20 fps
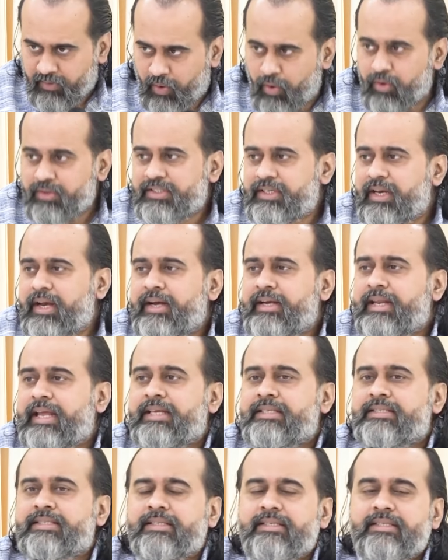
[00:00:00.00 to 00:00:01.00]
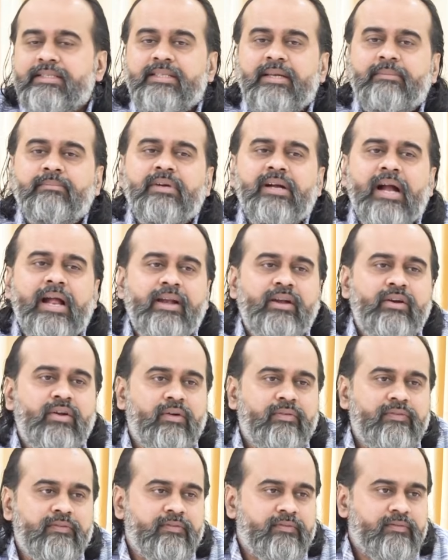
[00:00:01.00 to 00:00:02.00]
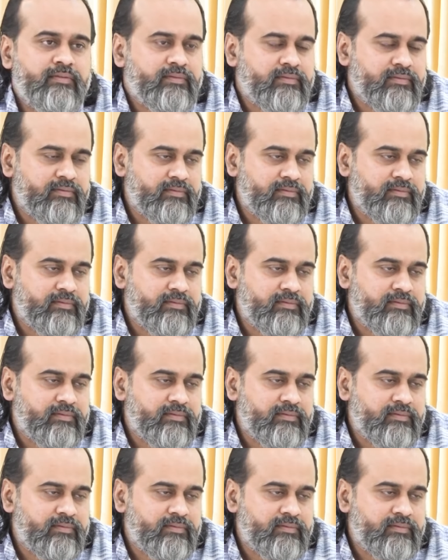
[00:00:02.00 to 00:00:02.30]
Hostility is some kind of